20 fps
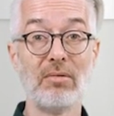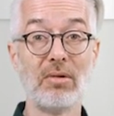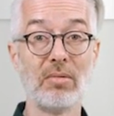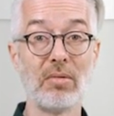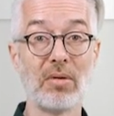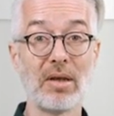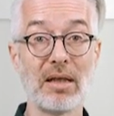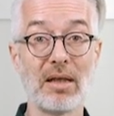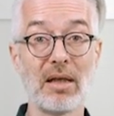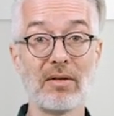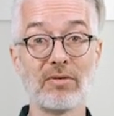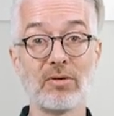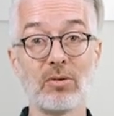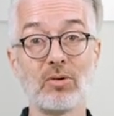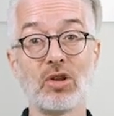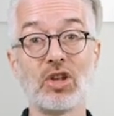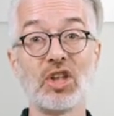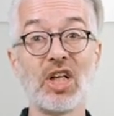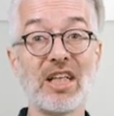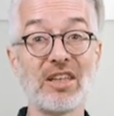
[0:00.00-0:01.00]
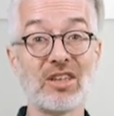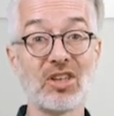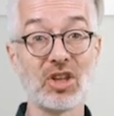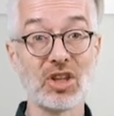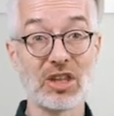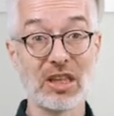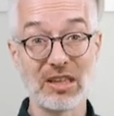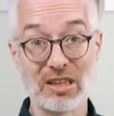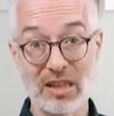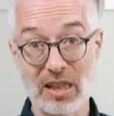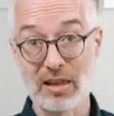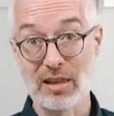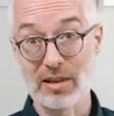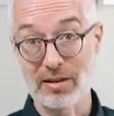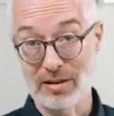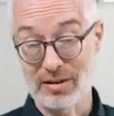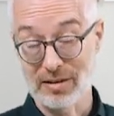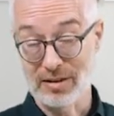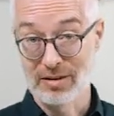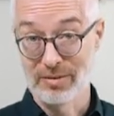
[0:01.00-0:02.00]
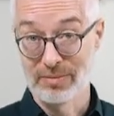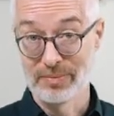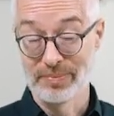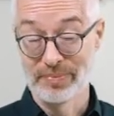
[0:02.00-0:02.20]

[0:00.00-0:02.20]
where we then have to change the target.